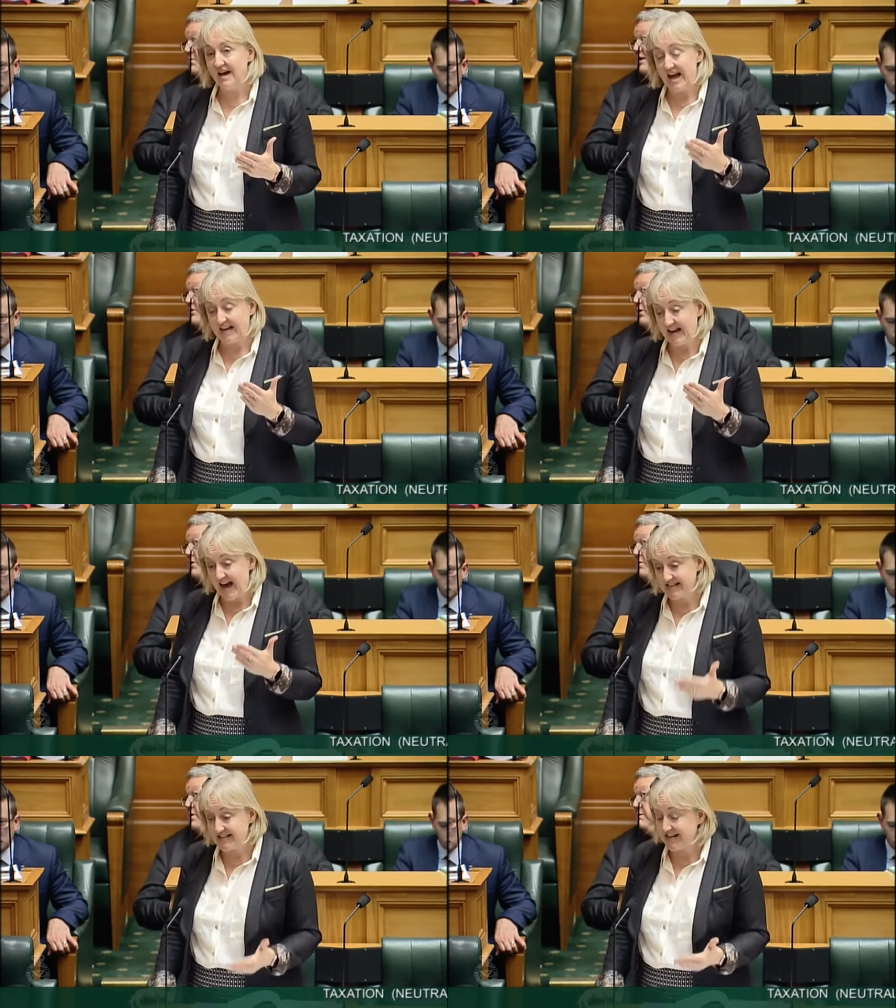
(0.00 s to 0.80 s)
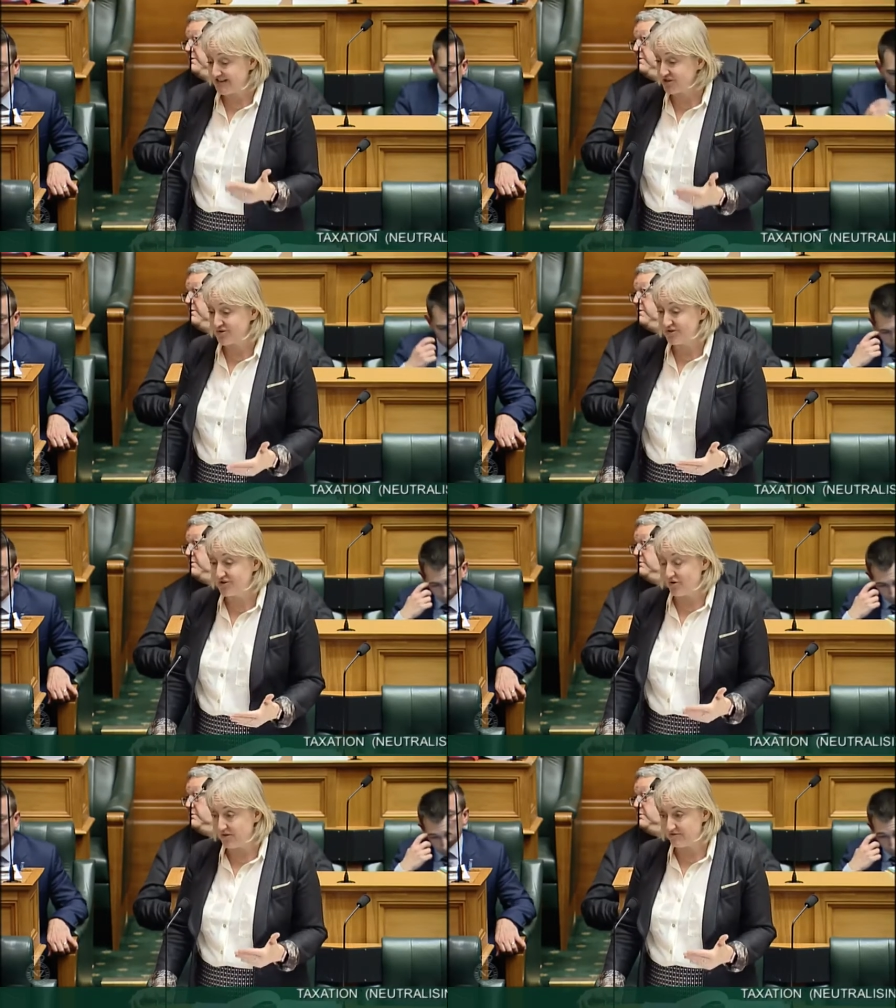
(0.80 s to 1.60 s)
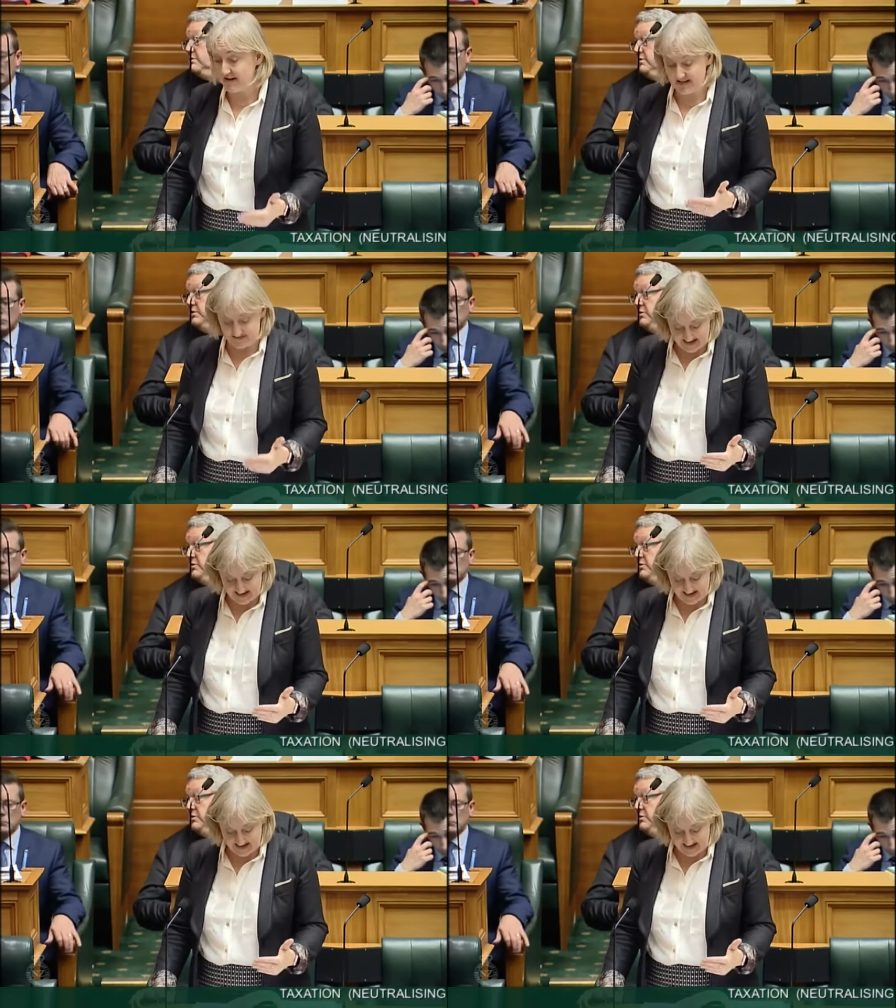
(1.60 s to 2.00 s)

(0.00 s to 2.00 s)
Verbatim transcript: I can utterly assure you on the reading of that